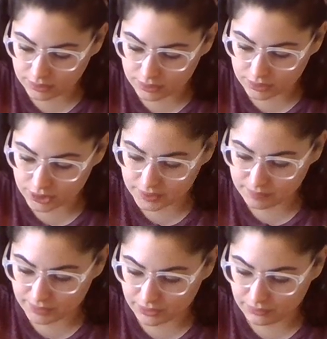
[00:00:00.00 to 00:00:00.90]
should
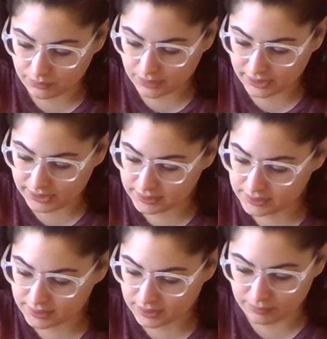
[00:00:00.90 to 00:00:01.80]
just be 1
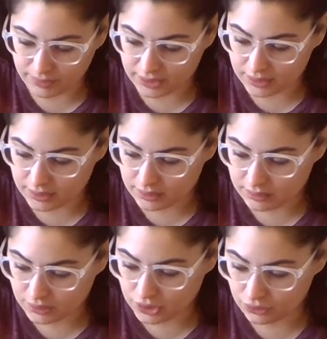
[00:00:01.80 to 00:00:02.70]

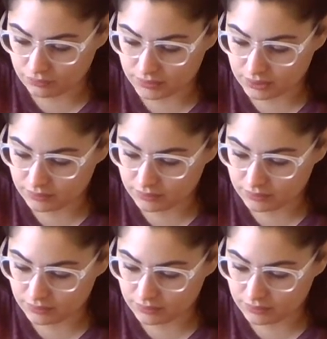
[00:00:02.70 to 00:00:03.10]
centimeter cubed.